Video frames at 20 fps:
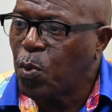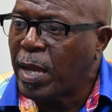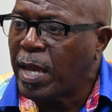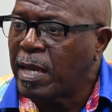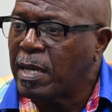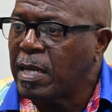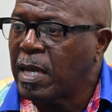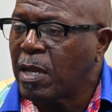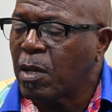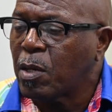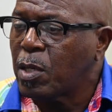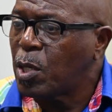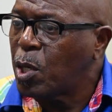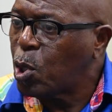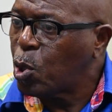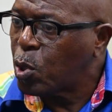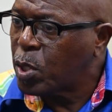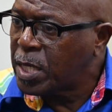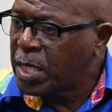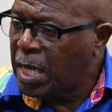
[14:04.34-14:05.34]
where they could
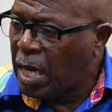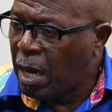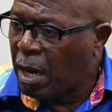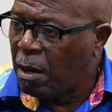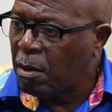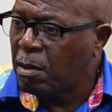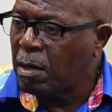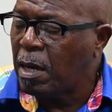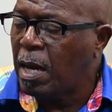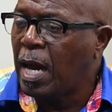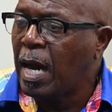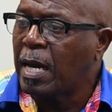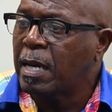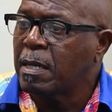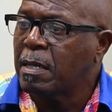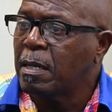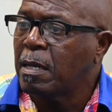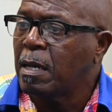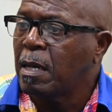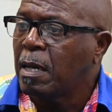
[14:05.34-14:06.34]
look down
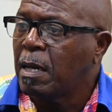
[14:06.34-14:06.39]
on